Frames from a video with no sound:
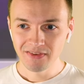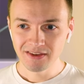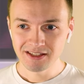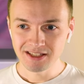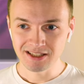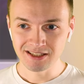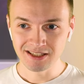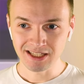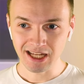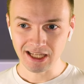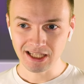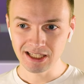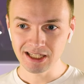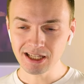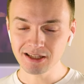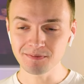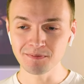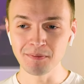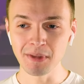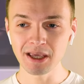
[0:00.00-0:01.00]
She's gonna
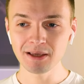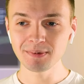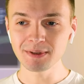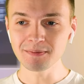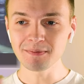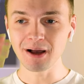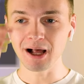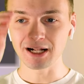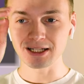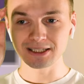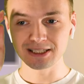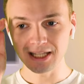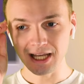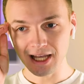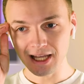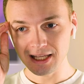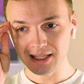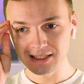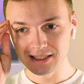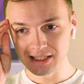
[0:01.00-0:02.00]
kill it. Maybe
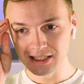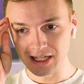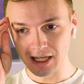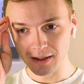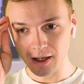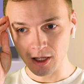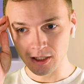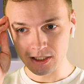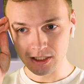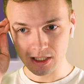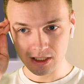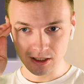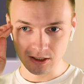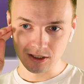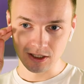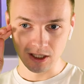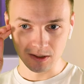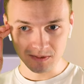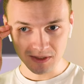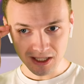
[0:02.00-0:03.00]
Malta is gonna enter
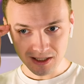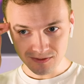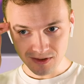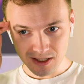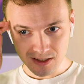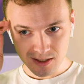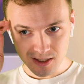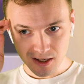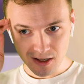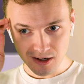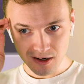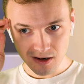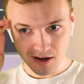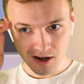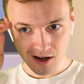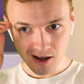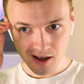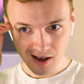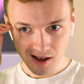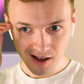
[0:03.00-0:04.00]
top 10 this year?
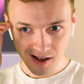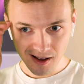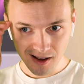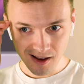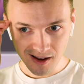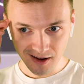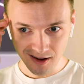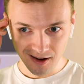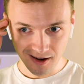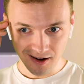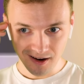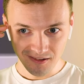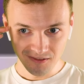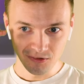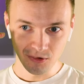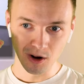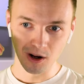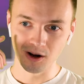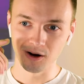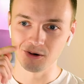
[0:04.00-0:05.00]

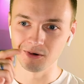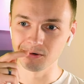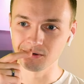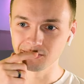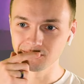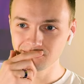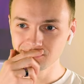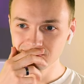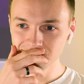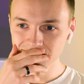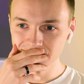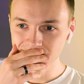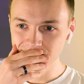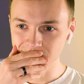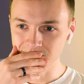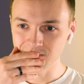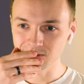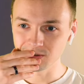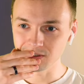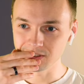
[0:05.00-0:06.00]
Wow,
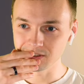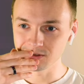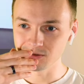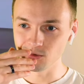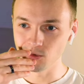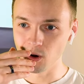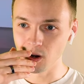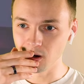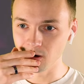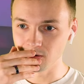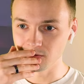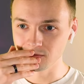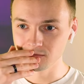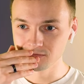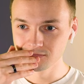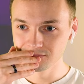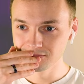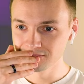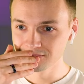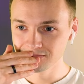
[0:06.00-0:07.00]
the song is wow,
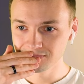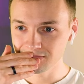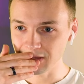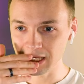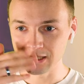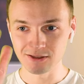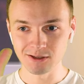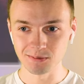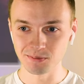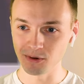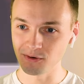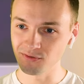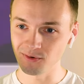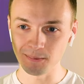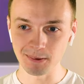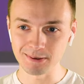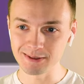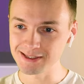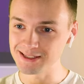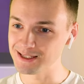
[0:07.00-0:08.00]
and the
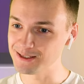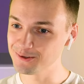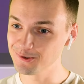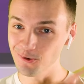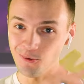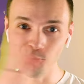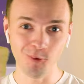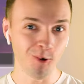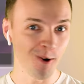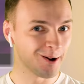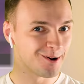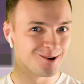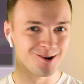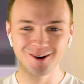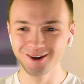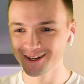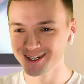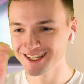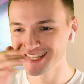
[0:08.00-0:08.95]
performance is wow.